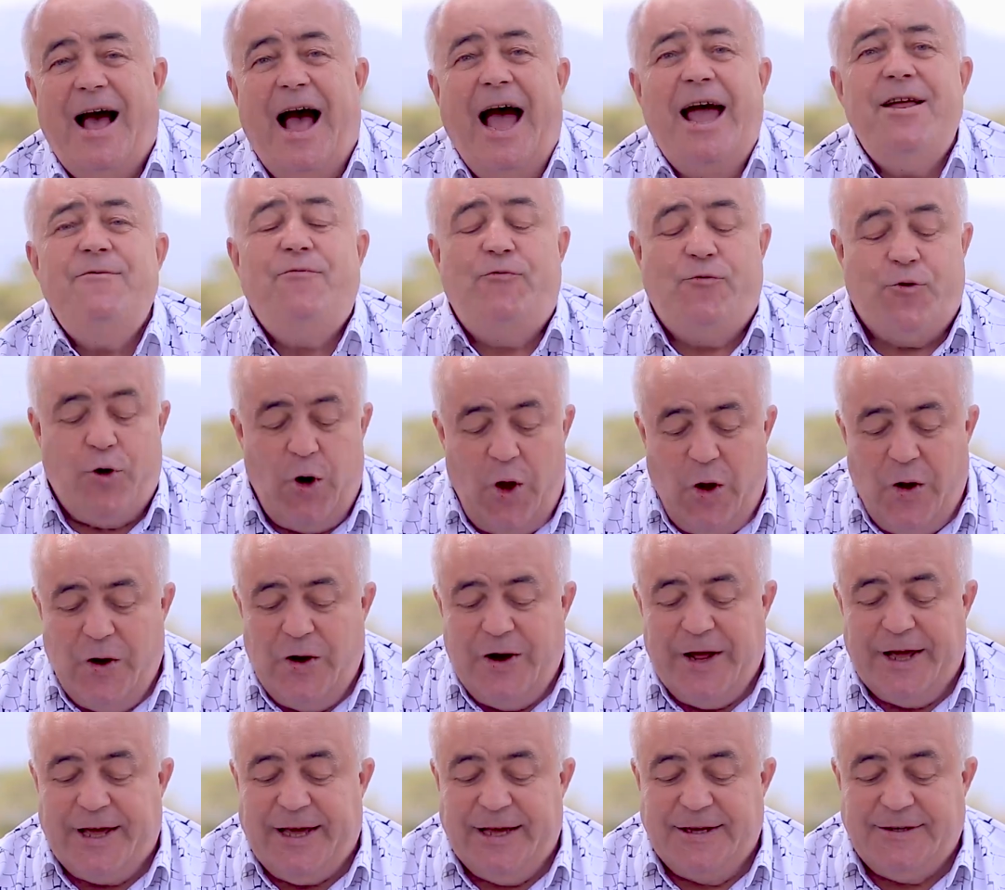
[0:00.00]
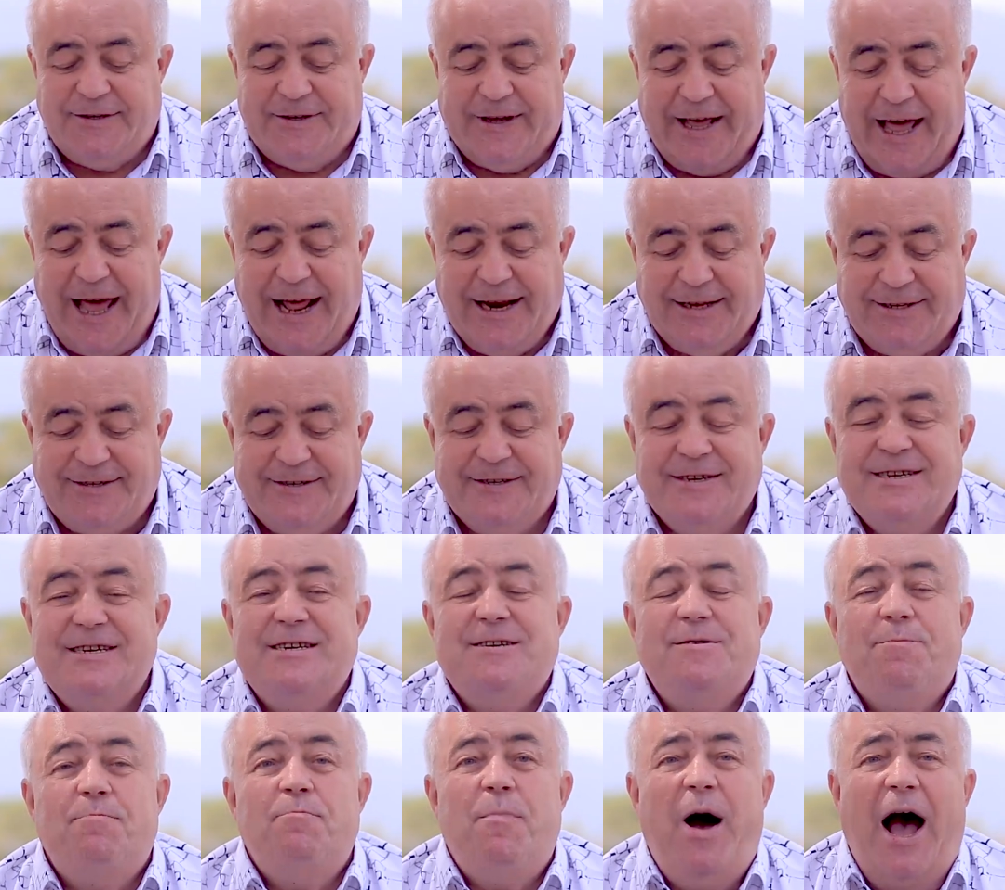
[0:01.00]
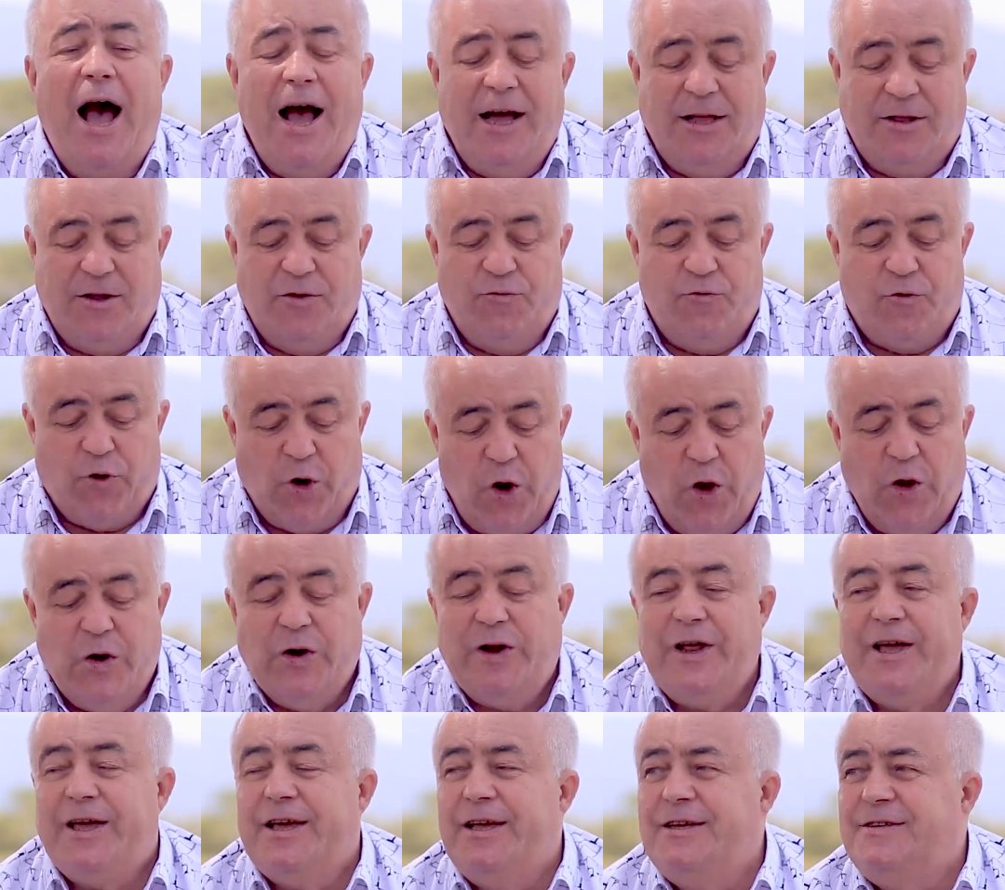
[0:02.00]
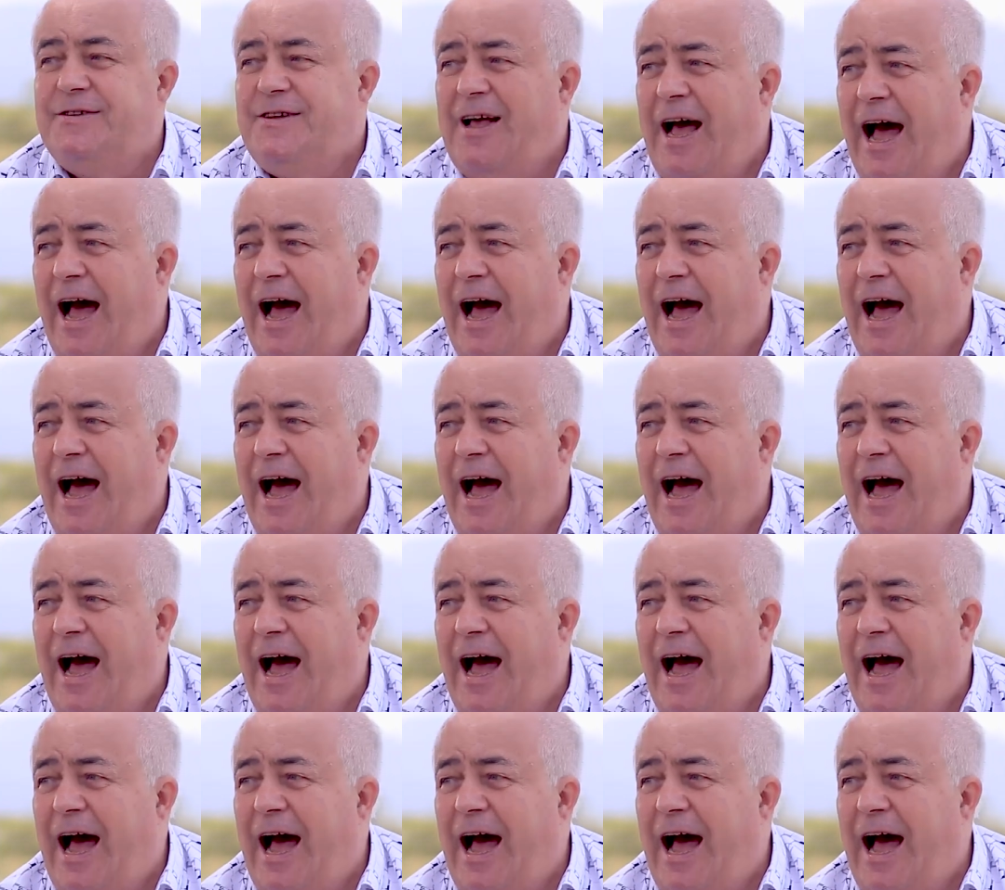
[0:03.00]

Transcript: Ein fröhliches Herz macht fröhliches